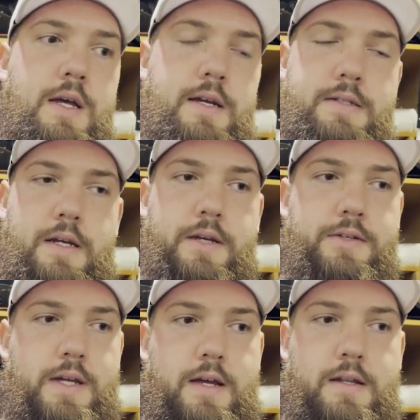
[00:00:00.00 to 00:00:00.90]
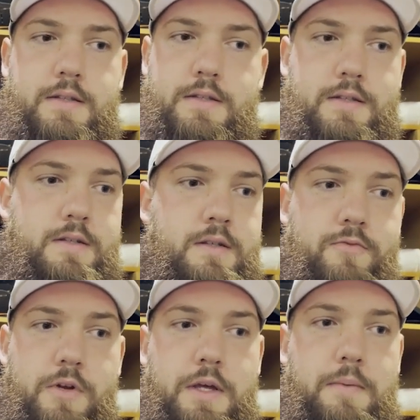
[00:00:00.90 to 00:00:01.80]
because, like you said, it's
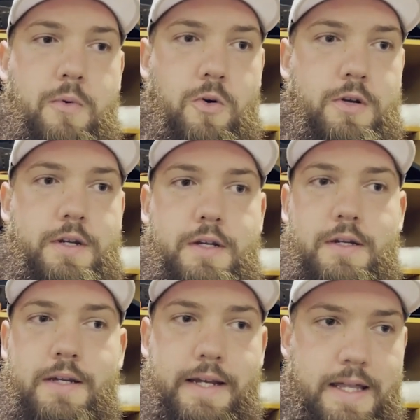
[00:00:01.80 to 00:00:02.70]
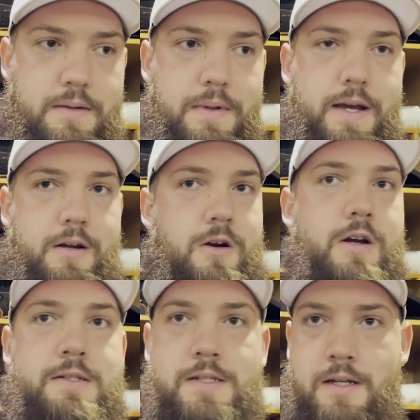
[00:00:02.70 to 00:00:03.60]
really important to get the play
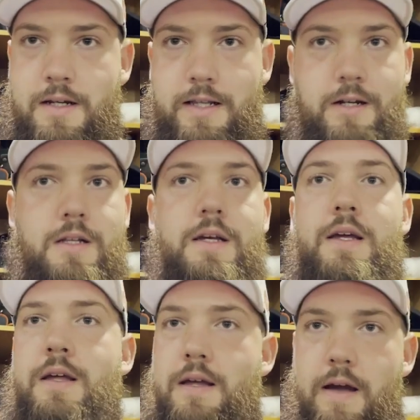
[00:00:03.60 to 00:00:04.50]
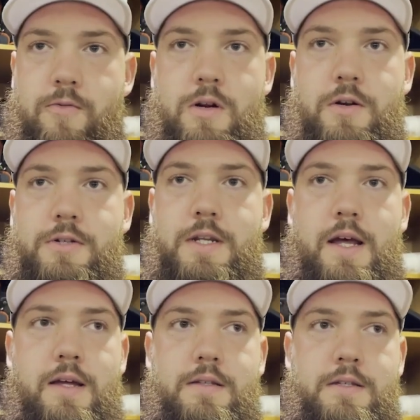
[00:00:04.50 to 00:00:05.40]
across clearly. Everyone
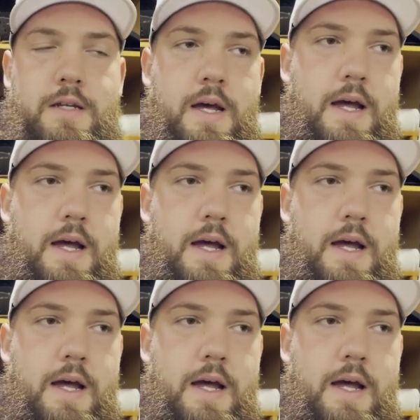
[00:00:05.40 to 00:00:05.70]
understands.